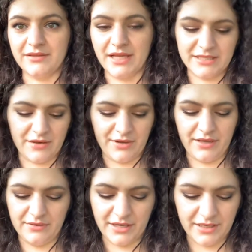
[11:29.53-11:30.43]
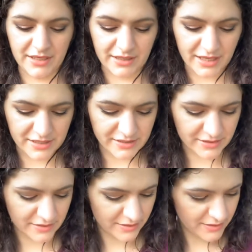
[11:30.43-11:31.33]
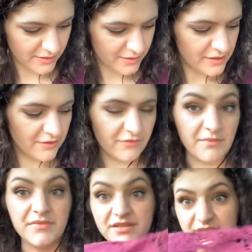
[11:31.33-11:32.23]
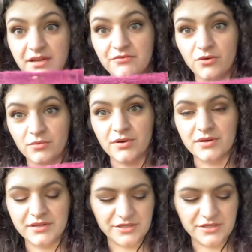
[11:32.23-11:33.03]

And that's how I knit lace from this day forward,